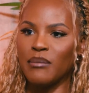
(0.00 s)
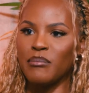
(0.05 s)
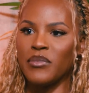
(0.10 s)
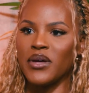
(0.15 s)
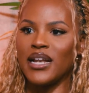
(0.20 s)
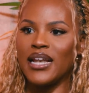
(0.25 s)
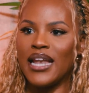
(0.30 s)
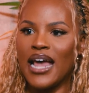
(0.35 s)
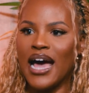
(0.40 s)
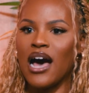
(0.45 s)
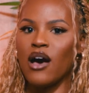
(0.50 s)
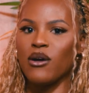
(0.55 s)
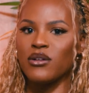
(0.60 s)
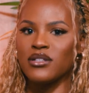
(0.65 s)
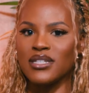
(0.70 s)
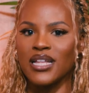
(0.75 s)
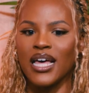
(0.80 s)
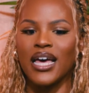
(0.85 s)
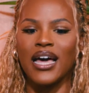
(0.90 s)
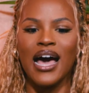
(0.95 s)
but now
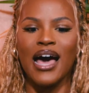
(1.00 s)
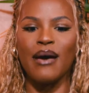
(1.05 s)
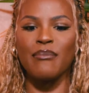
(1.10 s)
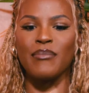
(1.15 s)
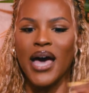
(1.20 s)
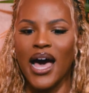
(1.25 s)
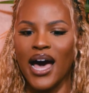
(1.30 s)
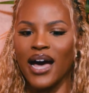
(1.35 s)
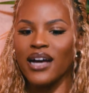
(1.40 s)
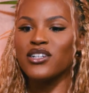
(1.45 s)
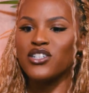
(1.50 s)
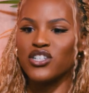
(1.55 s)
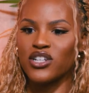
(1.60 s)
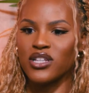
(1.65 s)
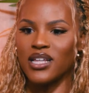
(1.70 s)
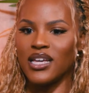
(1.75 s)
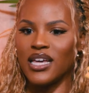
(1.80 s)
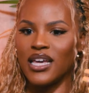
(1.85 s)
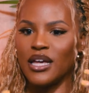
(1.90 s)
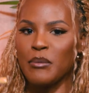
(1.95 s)
it's like I'm
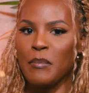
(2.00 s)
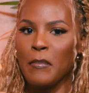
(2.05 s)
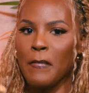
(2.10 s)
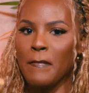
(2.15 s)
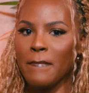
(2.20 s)
actually